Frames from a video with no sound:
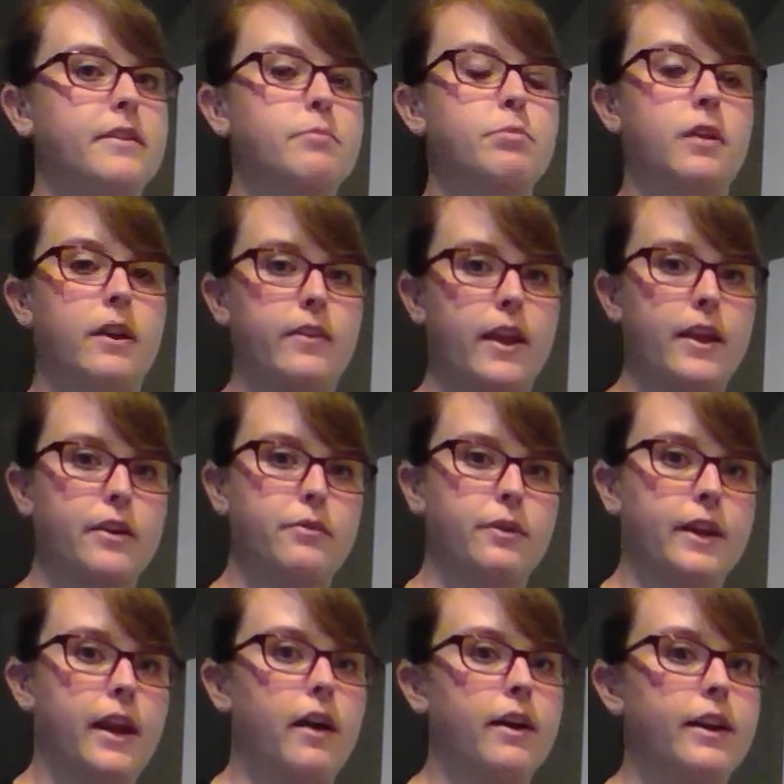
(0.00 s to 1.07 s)
plug that into a
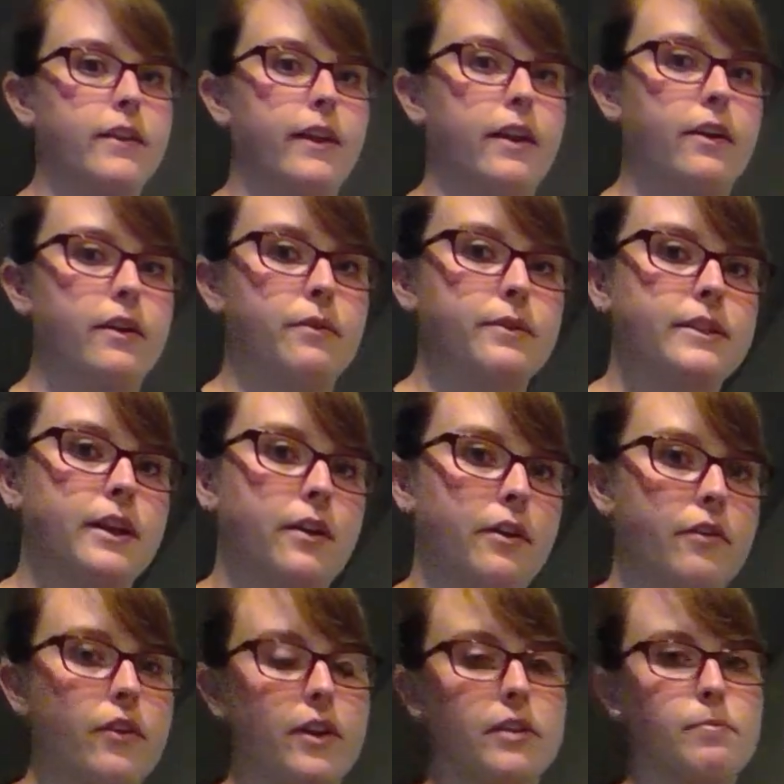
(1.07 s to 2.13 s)
calculator, and it would tell you
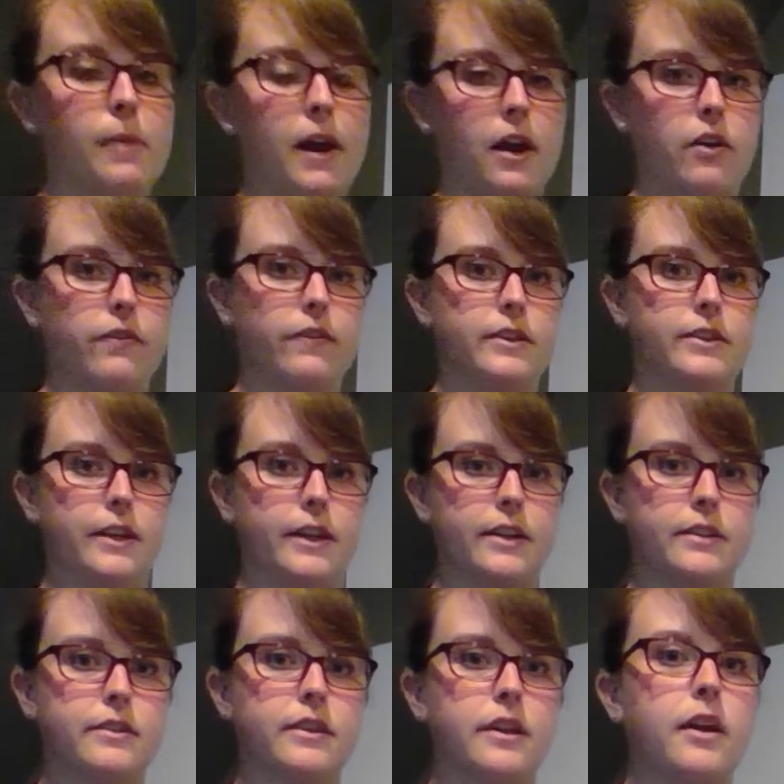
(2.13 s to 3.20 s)
that it's pi over
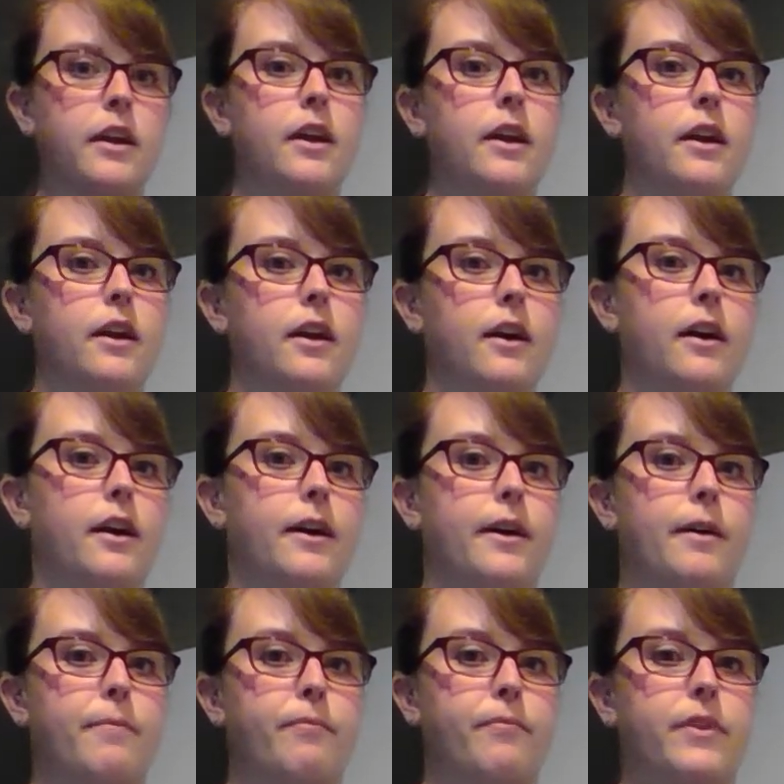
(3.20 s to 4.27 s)
6.
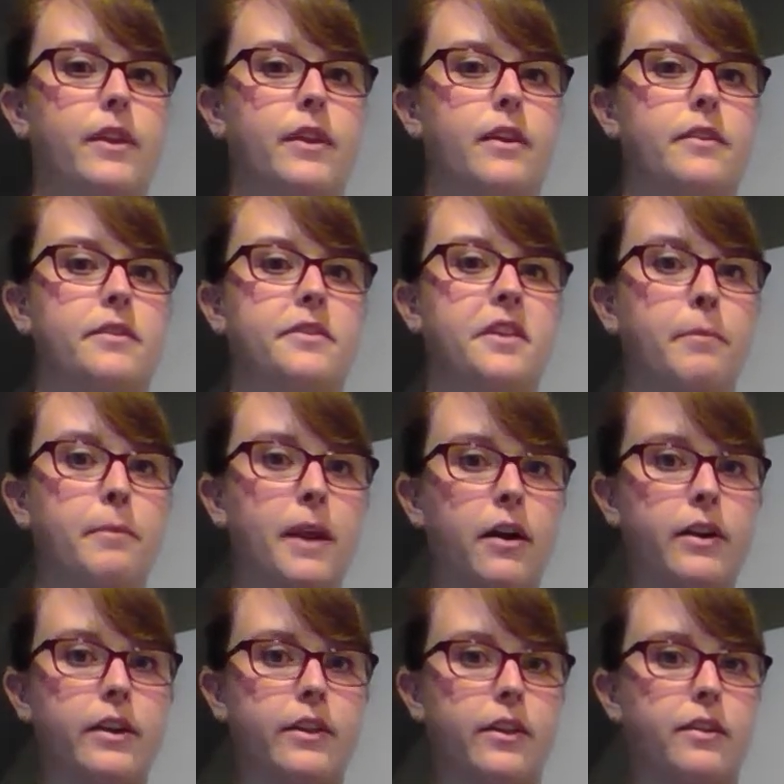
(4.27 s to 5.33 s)
Some
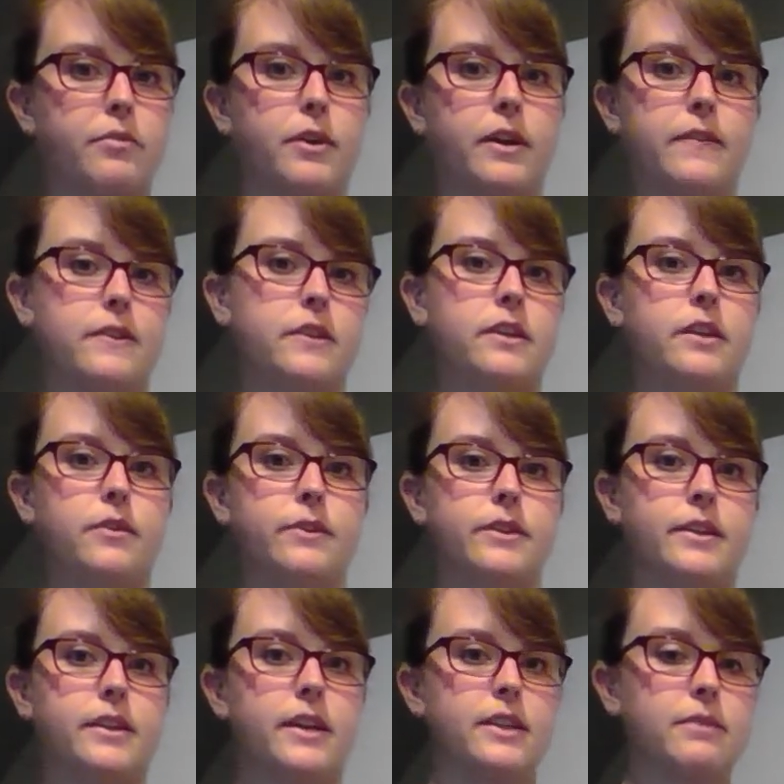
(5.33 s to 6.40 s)
calculators will give it to you as a
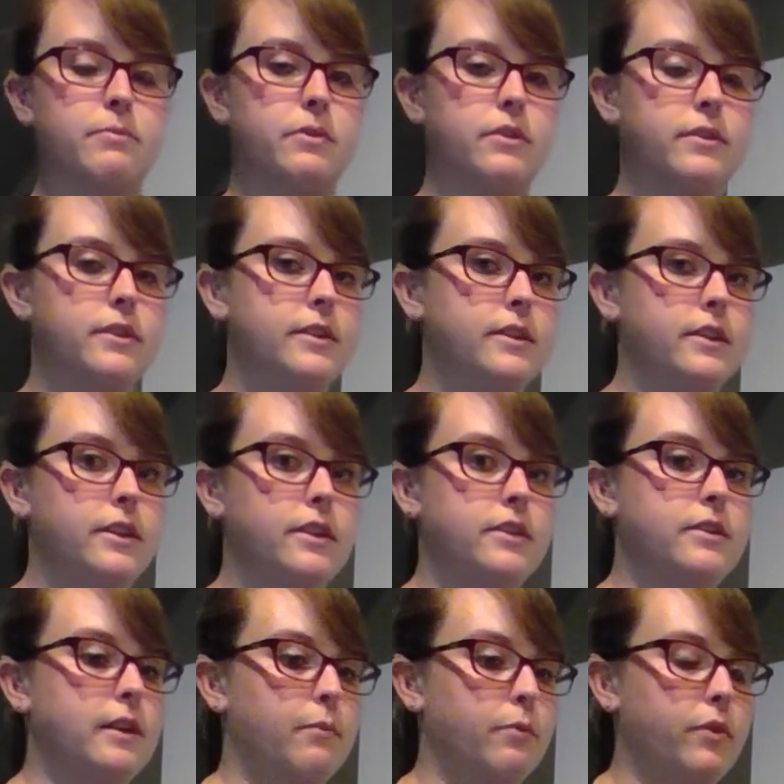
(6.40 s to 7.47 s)
decimal.
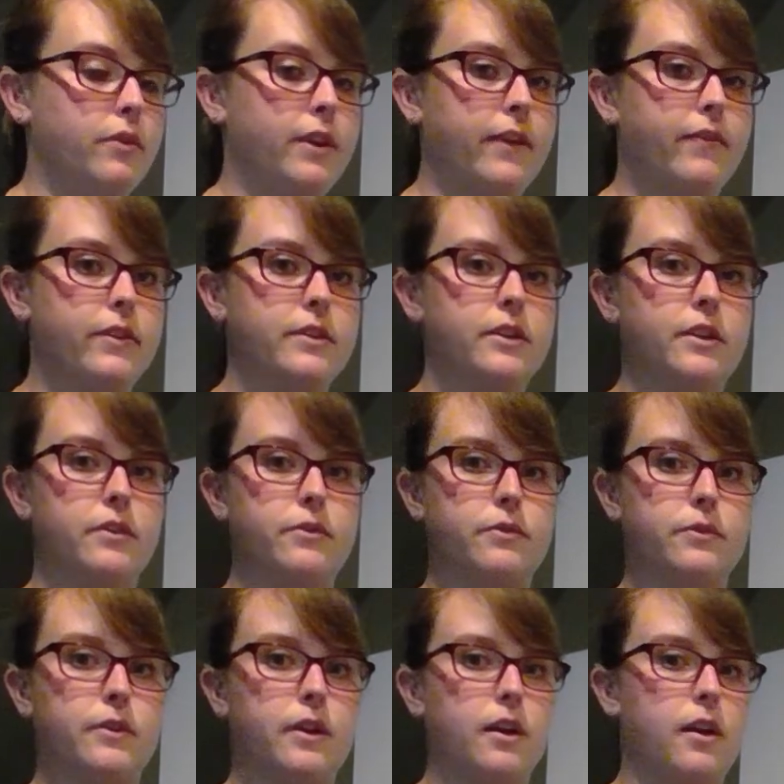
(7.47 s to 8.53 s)
Some will give it to
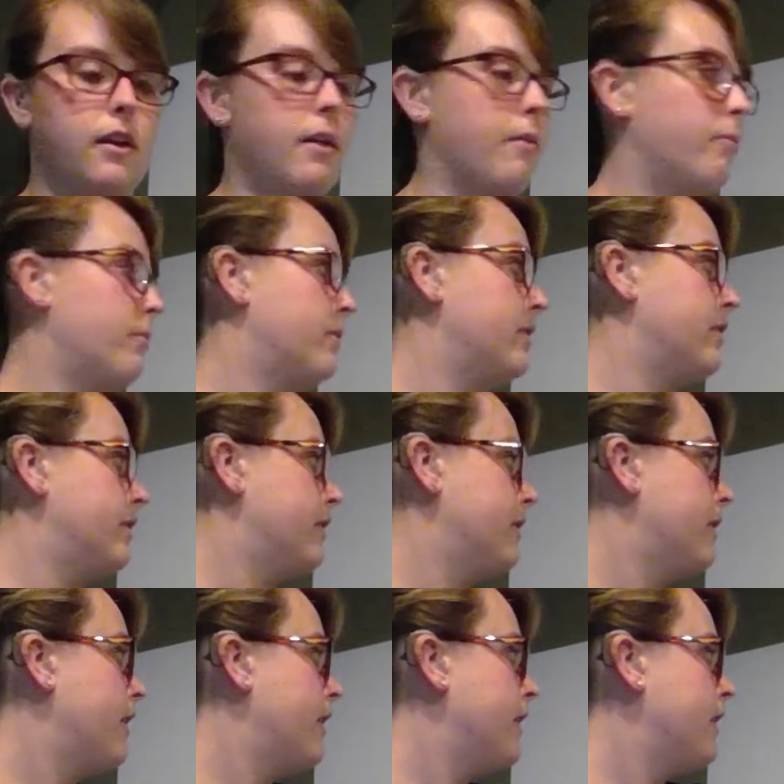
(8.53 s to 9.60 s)
you
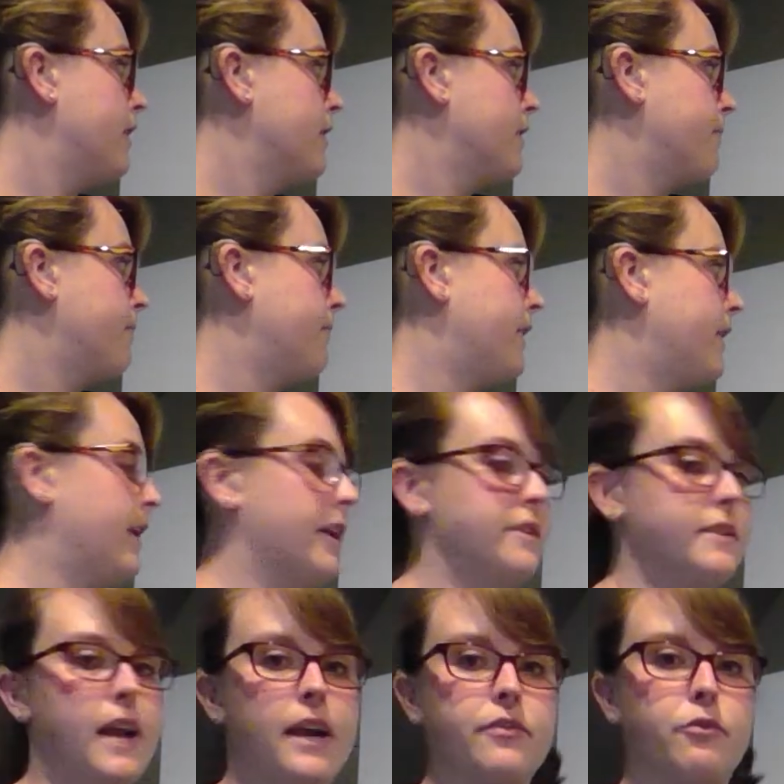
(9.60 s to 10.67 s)
in
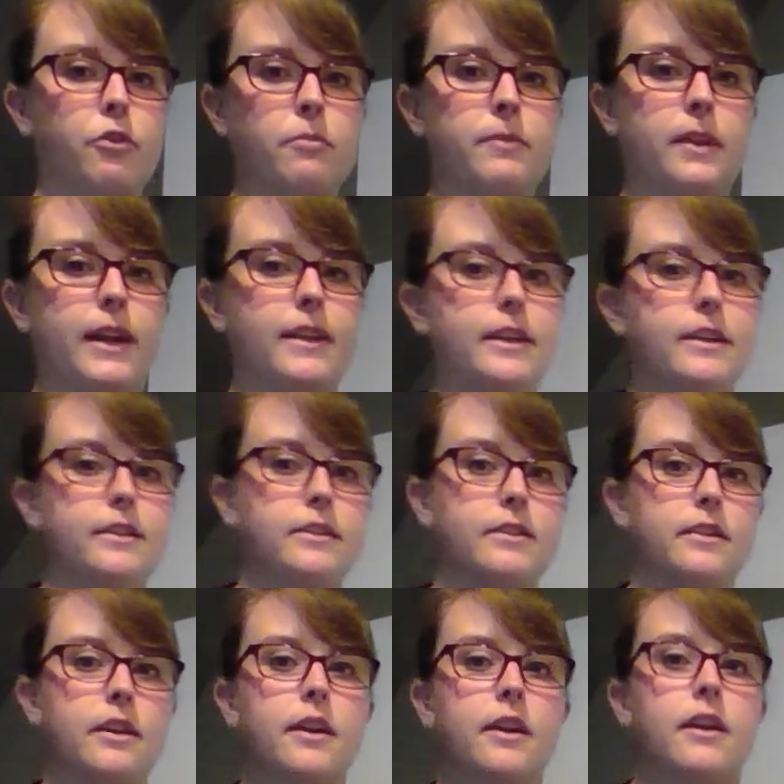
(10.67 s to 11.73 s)
exact form like
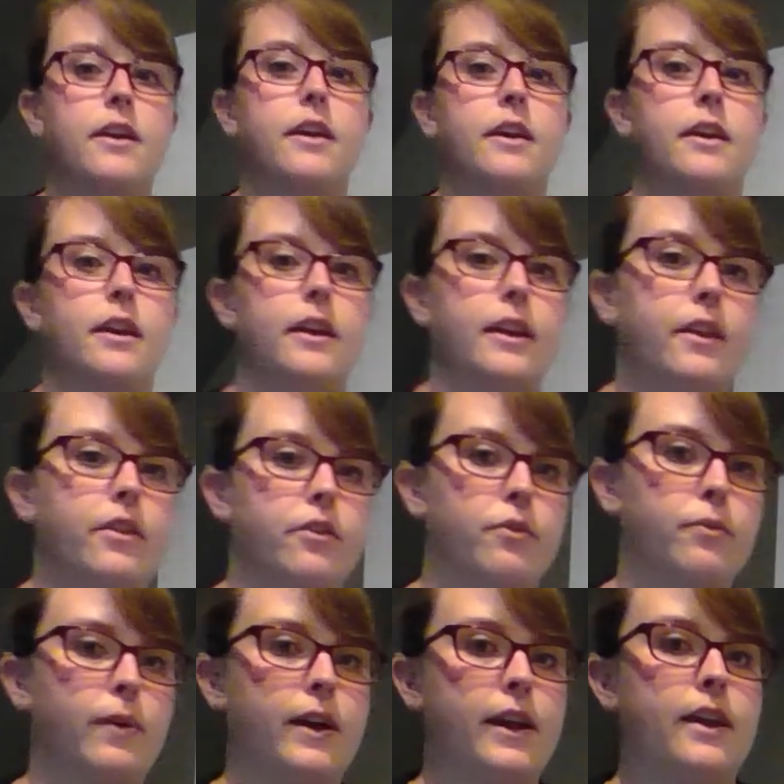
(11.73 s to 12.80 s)
this. Either
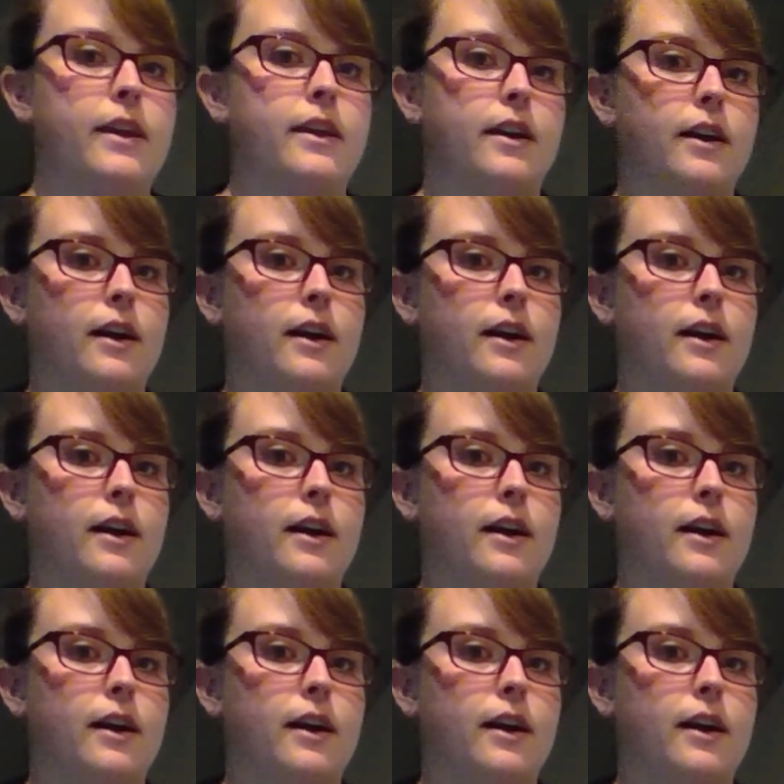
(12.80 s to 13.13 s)
way,